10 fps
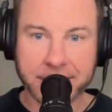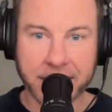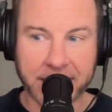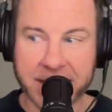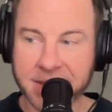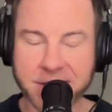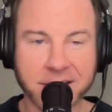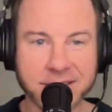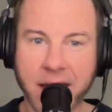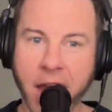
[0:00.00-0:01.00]
he's
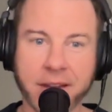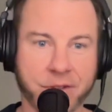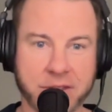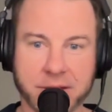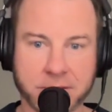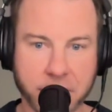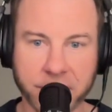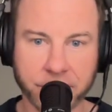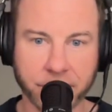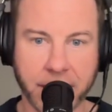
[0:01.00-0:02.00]
just kind of in this
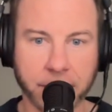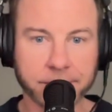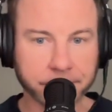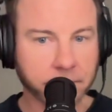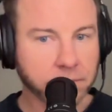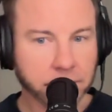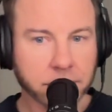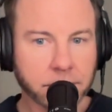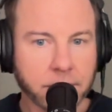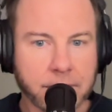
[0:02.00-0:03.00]
middle ground.
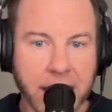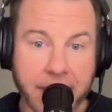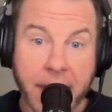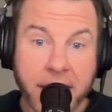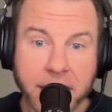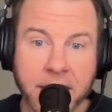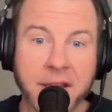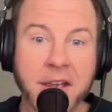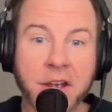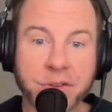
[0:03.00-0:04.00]
And then
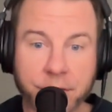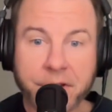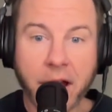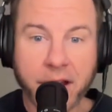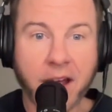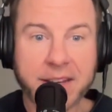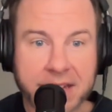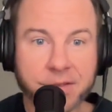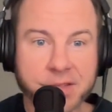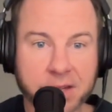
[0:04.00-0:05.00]
you've got Connie
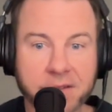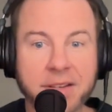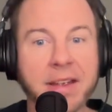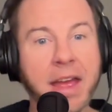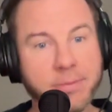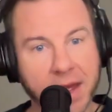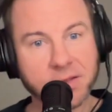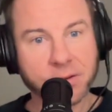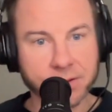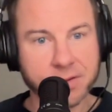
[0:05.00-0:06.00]
Nielsen and
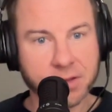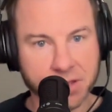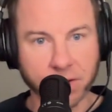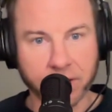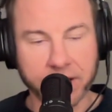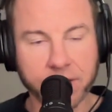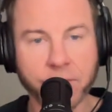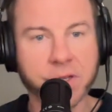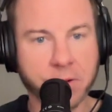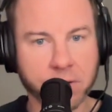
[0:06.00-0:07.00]
Mescal's story,
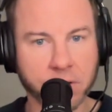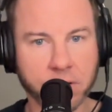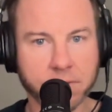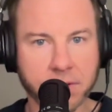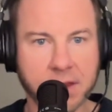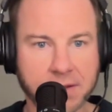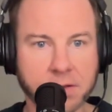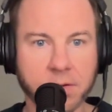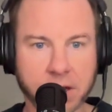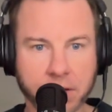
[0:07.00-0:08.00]
which we will get
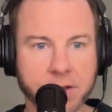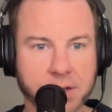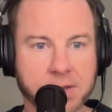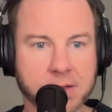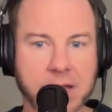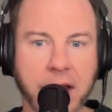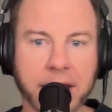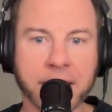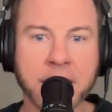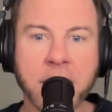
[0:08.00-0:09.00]
to here in just a
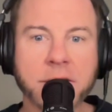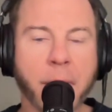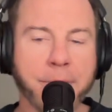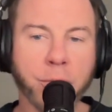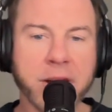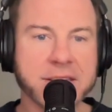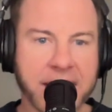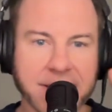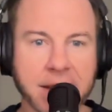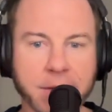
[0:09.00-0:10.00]
second. And my point is,
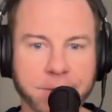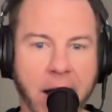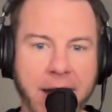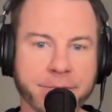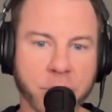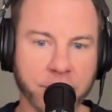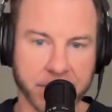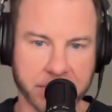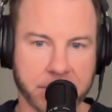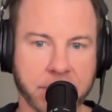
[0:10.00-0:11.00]
that's like 5
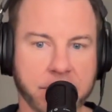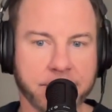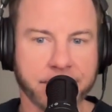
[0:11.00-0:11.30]
movies, dude.